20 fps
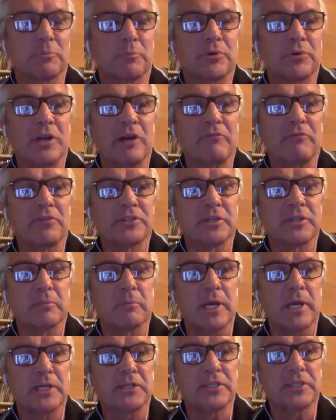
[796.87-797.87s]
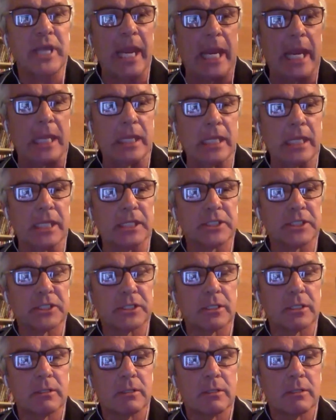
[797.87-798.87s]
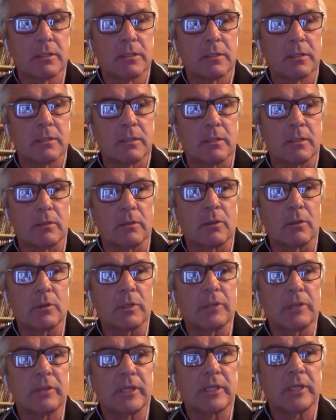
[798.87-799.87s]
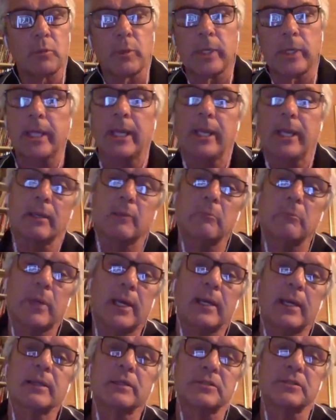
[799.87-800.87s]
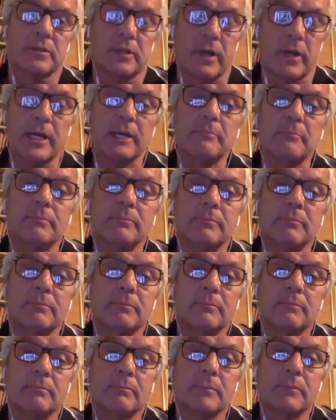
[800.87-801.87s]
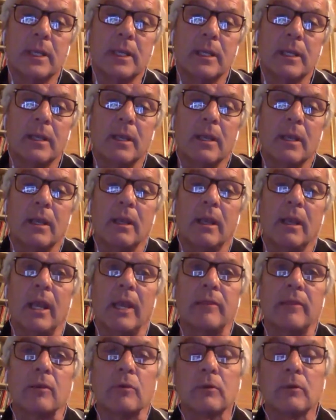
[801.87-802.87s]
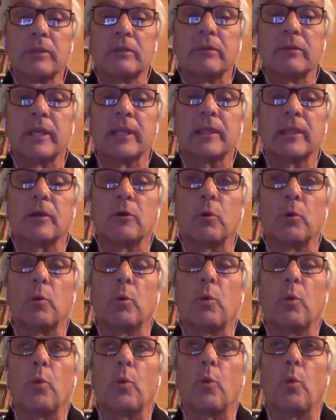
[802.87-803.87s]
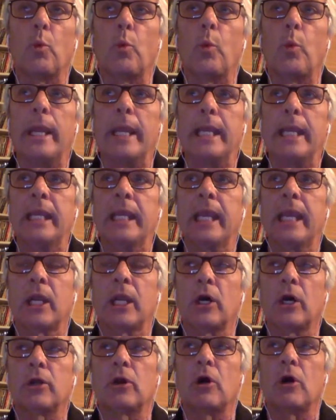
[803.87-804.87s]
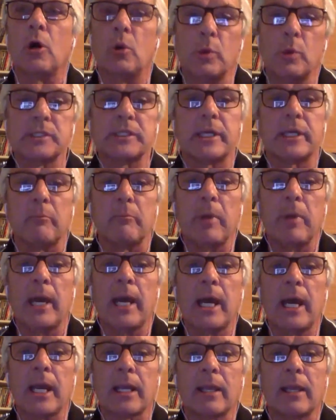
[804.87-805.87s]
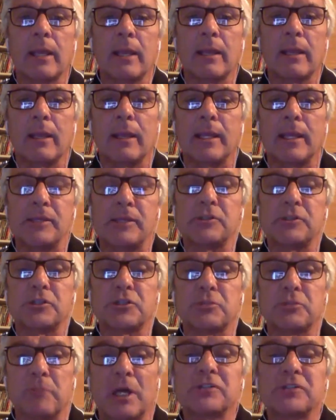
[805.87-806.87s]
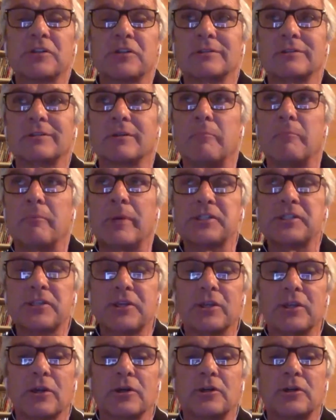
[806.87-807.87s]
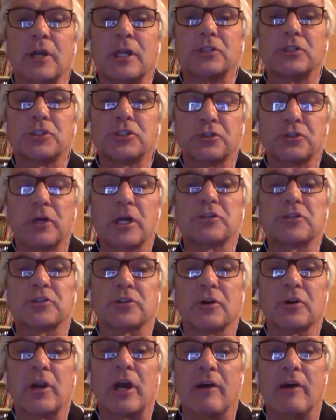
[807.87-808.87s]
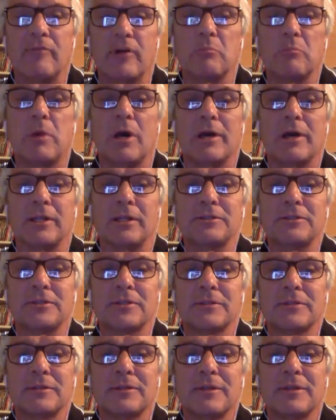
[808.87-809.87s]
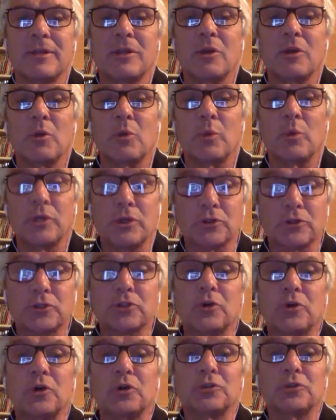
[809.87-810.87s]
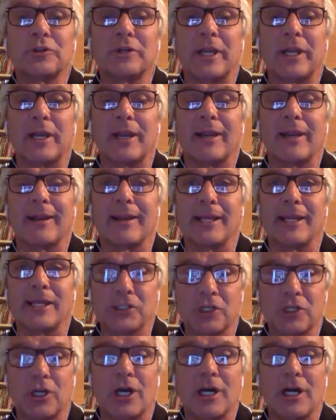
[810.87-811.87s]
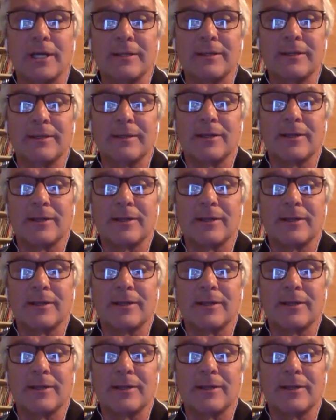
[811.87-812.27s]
preface it by saying this. The only thing that we can't get back is time. And the only thing that we cannot always get back is this muscular structure of our bodies. When your shoulder is gone,